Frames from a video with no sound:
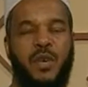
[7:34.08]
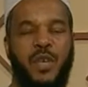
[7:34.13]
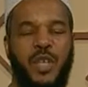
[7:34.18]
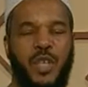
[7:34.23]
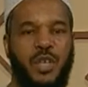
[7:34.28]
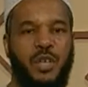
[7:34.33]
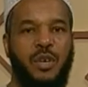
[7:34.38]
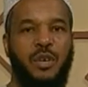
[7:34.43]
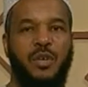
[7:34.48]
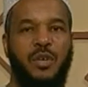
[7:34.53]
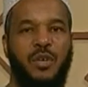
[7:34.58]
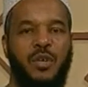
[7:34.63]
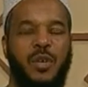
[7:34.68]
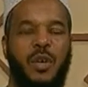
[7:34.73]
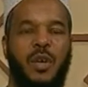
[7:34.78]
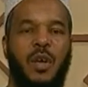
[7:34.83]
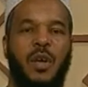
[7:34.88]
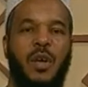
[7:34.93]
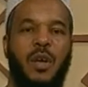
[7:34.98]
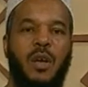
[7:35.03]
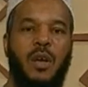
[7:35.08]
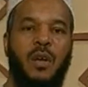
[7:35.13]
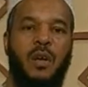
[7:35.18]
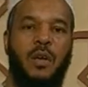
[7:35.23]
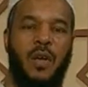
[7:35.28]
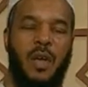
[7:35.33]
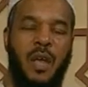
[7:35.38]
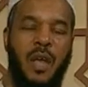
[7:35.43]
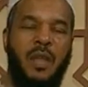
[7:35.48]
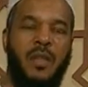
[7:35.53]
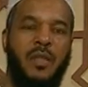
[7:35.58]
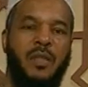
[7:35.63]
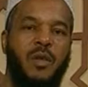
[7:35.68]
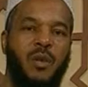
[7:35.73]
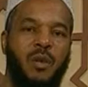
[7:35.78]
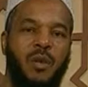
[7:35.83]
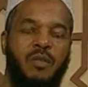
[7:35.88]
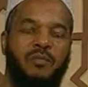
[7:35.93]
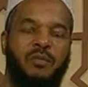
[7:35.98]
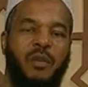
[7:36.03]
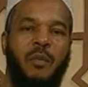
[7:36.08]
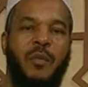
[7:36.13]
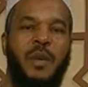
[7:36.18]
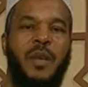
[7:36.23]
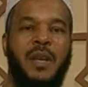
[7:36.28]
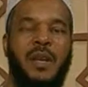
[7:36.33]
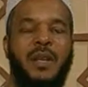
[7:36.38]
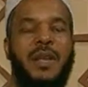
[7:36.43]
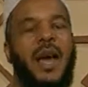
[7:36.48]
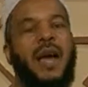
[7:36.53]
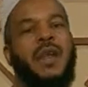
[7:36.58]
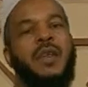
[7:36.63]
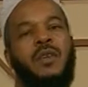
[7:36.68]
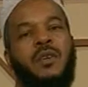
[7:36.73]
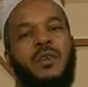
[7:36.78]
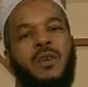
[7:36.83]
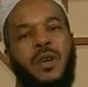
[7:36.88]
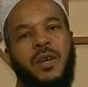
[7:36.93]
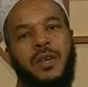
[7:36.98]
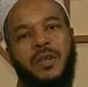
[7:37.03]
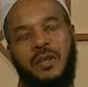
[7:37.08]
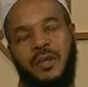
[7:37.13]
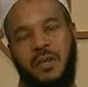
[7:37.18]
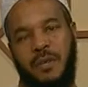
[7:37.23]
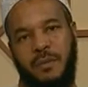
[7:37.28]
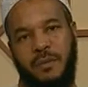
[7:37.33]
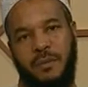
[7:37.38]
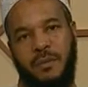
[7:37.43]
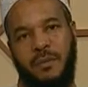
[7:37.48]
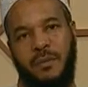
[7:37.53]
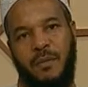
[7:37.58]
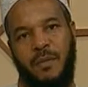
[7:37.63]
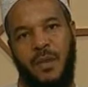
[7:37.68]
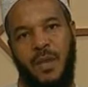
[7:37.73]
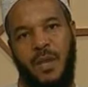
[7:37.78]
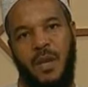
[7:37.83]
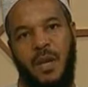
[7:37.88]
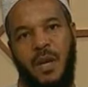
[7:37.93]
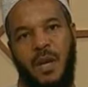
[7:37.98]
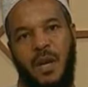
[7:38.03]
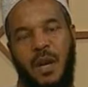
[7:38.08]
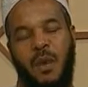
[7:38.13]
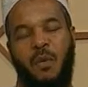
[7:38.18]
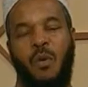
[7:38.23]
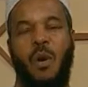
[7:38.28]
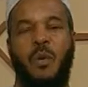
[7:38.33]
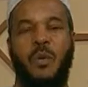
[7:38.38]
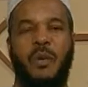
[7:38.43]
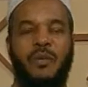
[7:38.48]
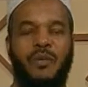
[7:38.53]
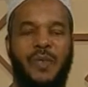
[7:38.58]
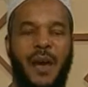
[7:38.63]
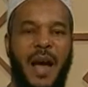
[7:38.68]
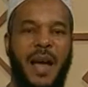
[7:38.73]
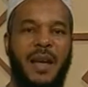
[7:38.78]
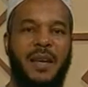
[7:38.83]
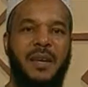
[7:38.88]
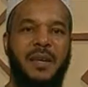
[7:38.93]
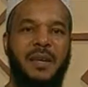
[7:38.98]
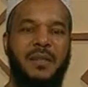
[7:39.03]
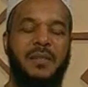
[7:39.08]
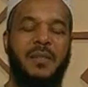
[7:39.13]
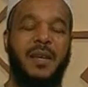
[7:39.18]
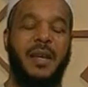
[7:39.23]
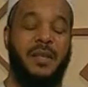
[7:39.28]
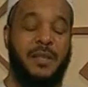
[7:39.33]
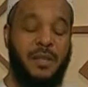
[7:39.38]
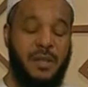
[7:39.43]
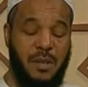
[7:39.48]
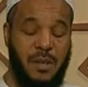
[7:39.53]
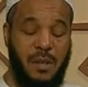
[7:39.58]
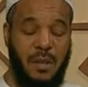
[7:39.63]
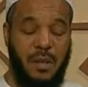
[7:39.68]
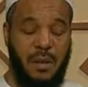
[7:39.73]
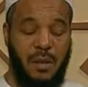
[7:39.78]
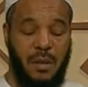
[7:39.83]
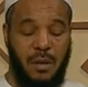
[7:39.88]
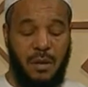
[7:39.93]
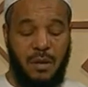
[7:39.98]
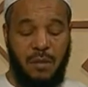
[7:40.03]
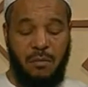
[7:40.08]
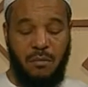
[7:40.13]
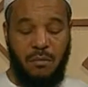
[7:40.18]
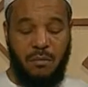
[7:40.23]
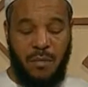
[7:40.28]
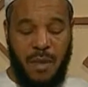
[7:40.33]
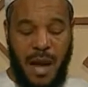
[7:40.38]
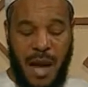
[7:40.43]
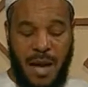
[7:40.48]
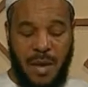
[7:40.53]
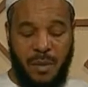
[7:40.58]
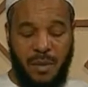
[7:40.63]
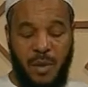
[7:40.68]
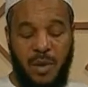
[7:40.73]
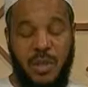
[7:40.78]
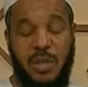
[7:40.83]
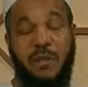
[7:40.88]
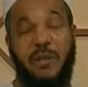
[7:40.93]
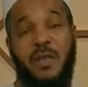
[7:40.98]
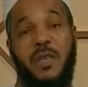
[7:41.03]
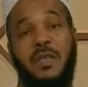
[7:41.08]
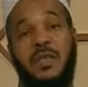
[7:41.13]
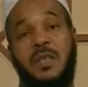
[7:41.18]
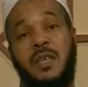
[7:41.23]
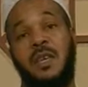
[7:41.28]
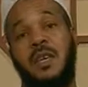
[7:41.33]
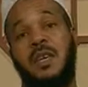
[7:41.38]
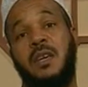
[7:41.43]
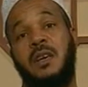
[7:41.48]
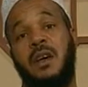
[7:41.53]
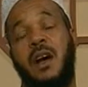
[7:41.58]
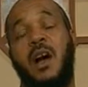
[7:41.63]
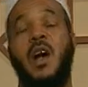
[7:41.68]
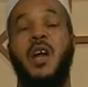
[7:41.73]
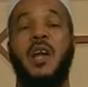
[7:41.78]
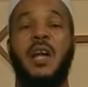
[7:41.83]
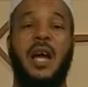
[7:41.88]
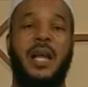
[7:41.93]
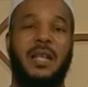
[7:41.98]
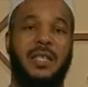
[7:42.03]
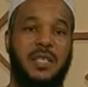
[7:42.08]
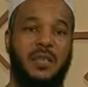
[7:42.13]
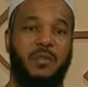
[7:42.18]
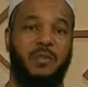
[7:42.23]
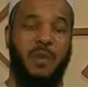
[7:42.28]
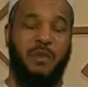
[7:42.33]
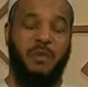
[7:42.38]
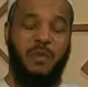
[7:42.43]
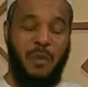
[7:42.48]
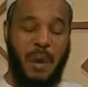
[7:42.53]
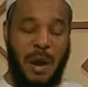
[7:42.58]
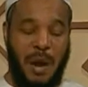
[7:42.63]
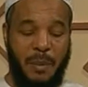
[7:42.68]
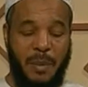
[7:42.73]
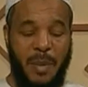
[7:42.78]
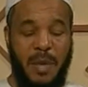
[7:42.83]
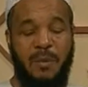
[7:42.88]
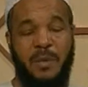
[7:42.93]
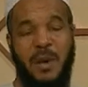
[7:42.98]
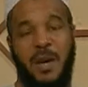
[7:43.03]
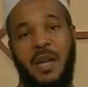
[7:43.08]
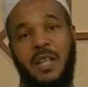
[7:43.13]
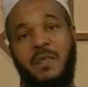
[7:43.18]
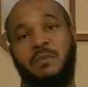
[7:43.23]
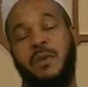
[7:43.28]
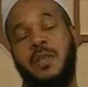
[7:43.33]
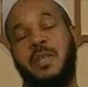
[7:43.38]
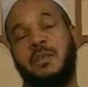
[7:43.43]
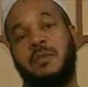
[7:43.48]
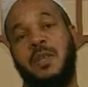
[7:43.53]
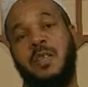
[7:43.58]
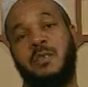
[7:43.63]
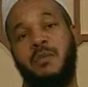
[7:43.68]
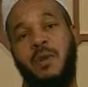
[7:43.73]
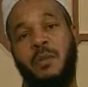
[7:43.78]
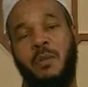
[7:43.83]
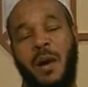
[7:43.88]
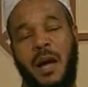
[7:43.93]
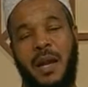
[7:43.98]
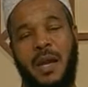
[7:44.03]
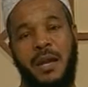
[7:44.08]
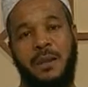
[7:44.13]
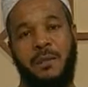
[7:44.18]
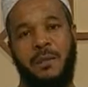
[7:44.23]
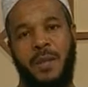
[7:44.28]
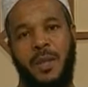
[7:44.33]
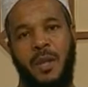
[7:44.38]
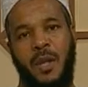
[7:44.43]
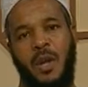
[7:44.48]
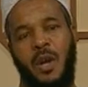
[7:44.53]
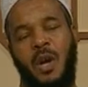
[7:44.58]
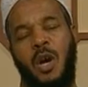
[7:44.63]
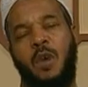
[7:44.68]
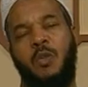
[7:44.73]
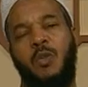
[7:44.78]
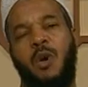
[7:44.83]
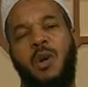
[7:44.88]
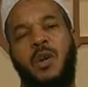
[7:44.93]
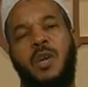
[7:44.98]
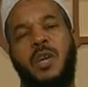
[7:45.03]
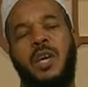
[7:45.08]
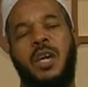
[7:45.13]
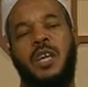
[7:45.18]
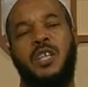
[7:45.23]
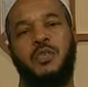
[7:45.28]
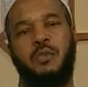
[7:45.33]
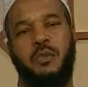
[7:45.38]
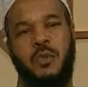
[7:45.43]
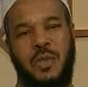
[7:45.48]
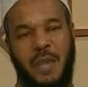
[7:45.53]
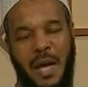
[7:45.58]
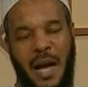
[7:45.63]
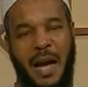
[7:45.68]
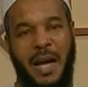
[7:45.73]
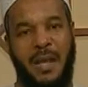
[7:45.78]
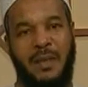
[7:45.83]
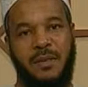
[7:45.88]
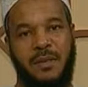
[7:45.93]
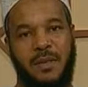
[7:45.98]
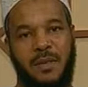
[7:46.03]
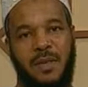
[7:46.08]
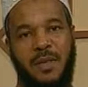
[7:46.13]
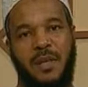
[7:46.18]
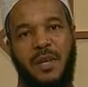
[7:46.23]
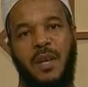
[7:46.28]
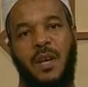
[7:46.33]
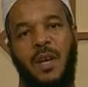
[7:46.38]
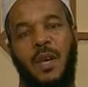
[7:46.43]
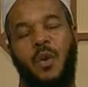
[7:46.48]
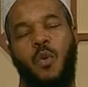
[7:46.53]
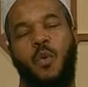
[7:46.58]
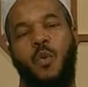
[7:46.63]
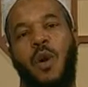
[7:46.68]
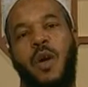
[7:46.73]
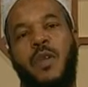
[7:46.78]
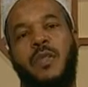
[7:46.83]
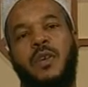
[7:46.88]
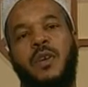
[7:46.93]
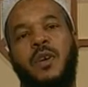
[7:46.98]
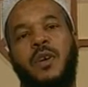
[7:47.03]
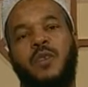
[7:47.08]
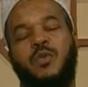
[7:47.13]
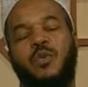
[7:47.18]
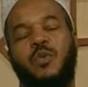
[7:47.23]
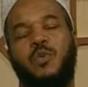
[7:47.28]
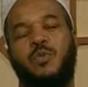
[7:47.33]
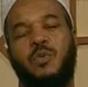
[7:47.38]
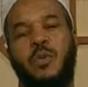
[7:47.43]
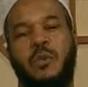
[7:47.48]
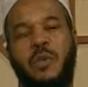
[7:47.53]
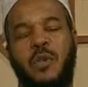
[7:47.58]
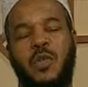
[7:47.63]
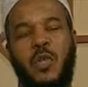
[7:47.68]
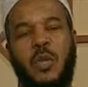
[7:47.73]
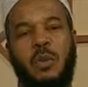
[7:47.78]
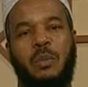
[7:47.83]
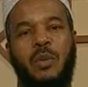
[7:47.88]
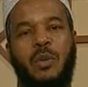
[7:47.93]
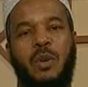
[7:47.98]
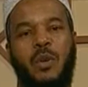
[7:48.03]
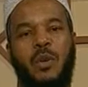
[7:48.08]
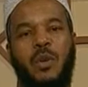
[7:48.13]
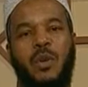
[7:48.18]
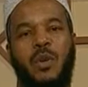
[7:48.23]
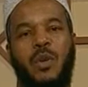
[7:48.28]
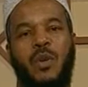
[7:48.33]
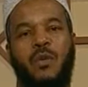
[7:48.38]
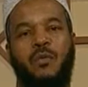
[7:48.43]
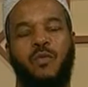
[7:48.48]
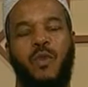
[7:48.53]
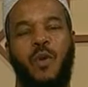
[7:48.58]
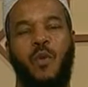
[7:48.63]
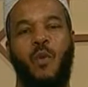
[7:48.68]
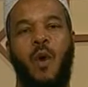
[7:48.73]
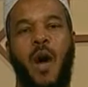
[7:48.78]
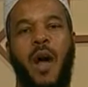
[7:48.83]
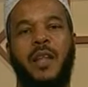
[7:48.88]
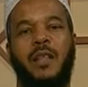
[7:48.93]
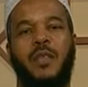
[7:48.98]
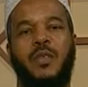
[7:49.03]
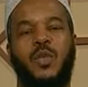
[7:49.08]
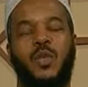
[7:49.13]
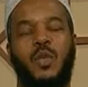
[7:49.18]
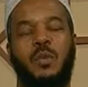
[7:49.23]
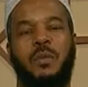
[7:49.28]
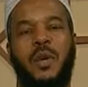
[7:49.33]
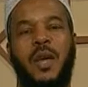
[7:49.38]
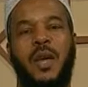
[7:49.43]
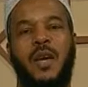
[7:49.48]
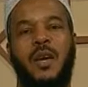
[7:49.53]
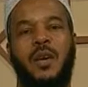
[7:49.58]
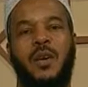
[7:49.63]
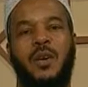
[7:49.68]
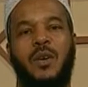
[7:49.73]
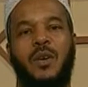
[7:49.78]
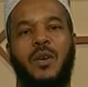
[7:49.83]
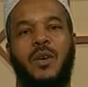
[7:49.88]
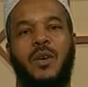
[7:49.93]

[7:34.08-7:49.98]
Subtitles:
creatures in those forbidden categories? What we find is that animals of the sea are not. Prophet Muhammad, may God's peace and blessing be upon him, on one occasion was asked whether it was permissible for one to make